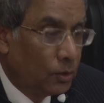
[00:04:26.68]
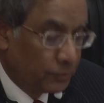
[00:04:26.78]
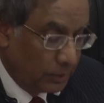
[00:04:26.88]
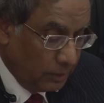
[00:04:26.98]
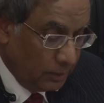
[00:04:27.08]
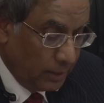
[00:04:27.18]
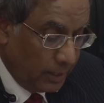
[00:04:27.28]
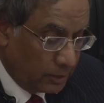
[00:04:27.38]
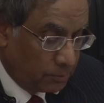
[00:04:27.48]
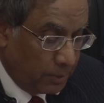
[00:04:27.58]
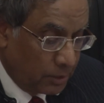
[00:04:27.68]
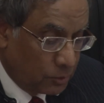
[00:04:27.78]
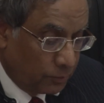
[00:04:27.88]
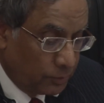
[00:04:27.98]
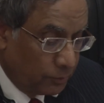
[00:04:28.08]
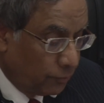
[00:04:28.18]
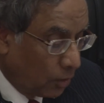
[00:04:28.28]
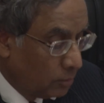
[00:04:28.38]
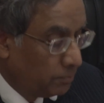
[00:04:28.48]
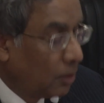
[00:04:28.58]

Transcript: of key aspects of the foreign